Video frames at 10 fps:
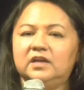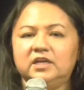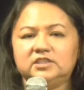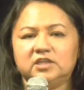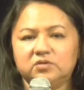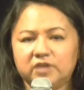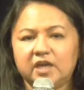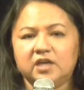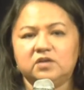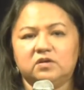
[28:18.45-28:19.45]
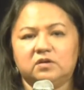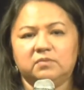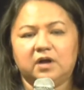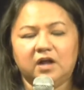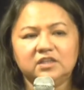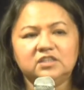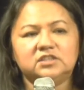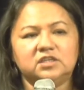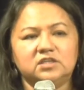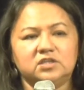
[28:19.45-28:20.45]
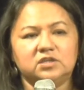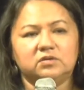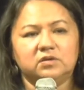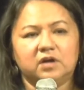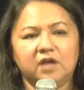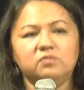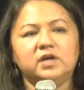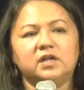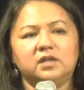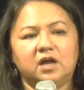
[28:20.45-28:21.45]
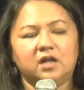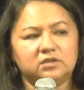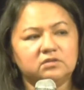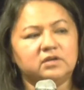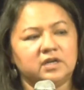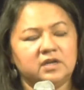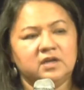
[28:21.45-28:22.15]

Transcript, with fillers: And I said, okay, Google, I'll listen to you. I will, I'll do it.